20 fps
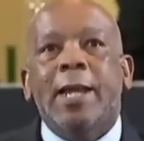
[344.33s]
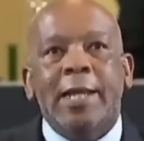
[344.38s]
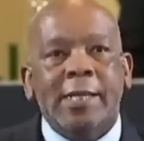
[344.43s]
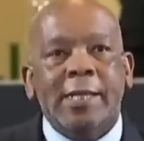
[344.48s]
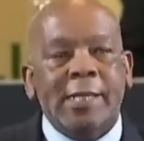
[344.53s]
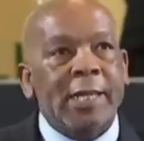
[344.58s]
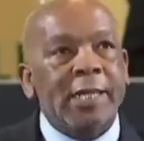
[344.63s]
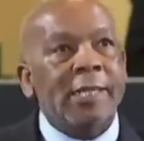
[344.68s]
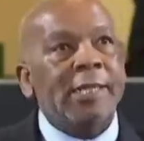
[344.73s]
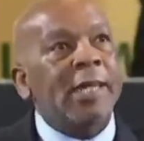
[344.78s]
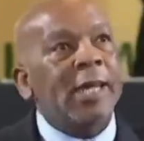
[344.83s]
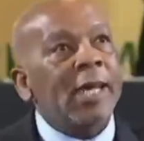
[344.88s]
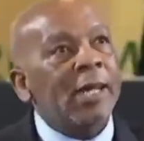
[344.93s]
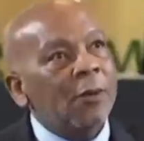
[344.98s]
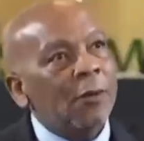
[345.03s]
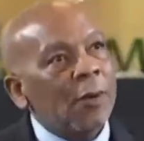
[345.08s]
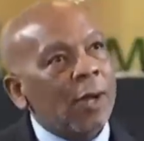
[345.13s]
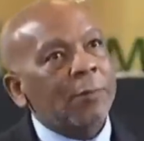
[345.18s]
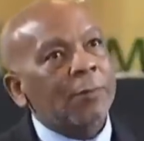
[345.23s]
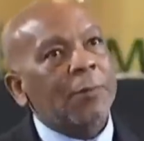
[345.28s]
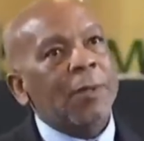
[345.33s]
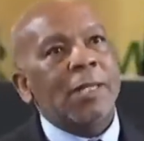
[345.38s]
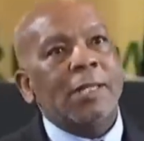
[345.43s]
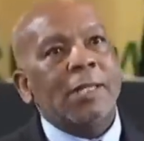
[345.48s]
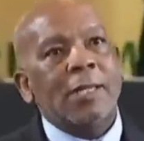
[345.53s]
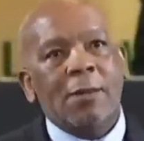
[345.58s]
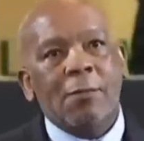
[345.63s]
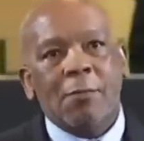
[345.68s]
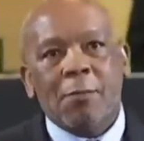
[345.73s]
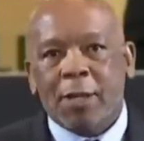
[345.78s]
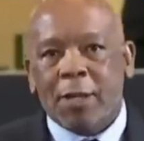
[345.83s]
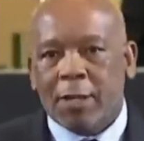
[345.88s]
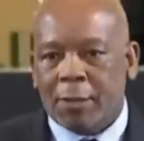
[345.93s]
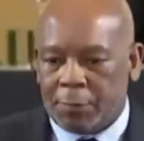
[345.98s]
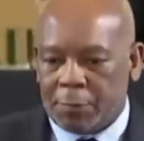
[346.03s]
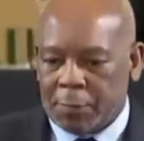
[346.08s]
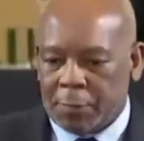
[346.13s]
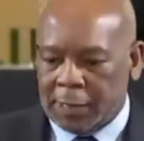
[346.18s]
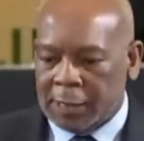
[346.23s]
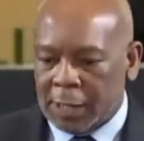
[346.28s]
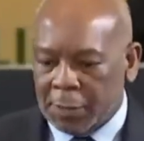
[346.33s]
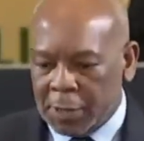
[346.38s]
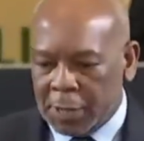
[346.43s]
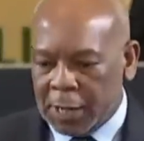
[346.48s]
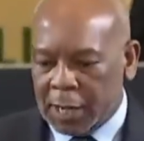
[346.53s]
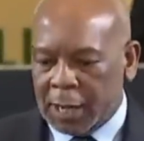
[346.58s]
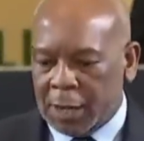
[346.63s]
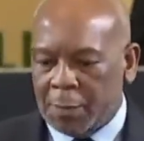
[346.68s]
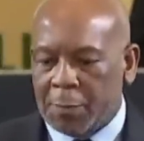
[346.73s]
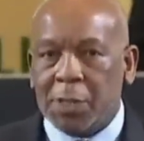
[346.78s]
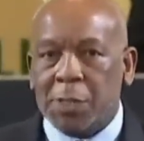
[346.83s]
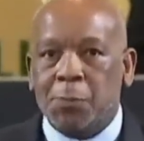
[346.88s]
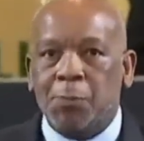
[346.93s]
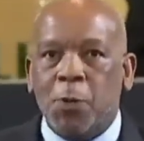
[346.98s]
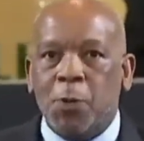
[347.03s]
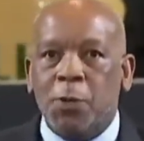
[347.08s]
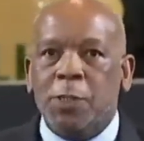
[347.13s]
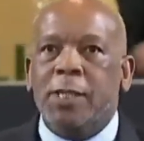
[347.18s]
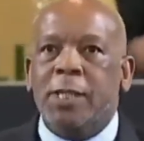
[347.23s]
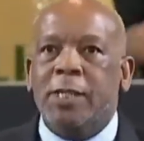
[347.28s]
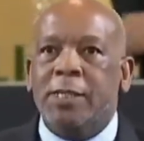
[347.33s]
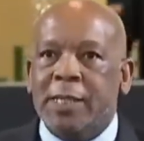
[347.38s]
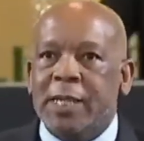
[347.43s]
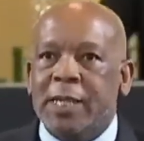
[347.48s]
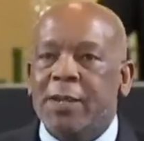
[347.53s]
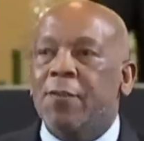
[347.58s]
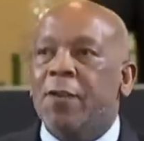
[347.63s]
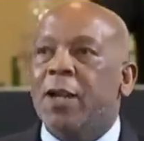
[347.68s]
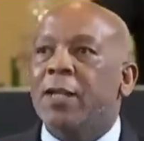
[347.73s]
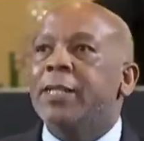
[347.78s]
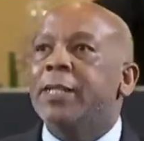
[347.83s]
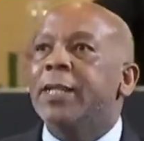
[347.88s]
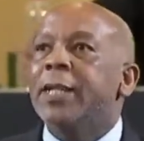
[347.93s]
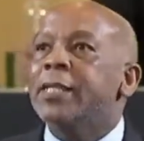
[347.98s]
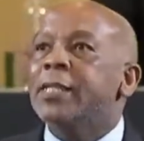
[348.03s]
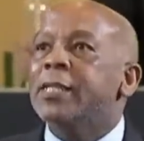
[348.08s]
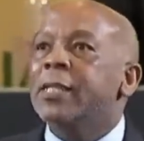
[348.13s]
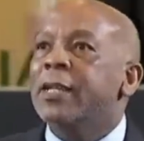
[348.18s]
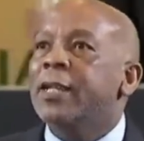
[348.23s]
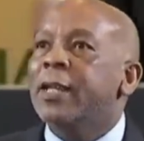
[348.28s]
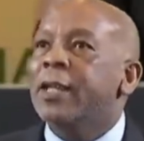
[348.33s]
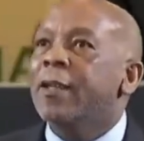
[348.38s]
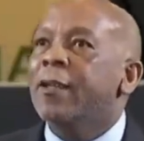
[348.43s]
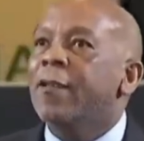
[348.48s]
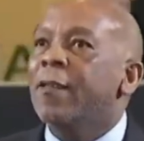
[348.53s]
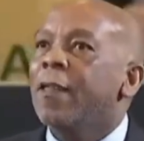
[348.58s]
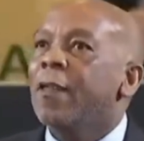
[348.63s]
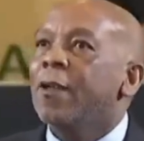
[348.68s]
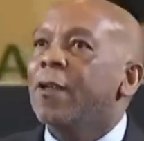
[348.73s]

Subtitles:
essentially what President Matamela Ramaphosa delivered yesterday